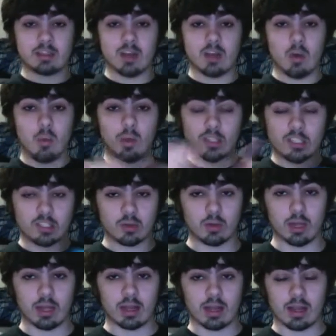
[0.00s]
It's all one
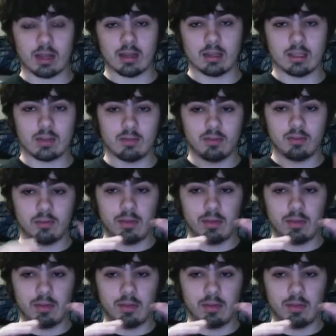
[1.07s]
screen, and different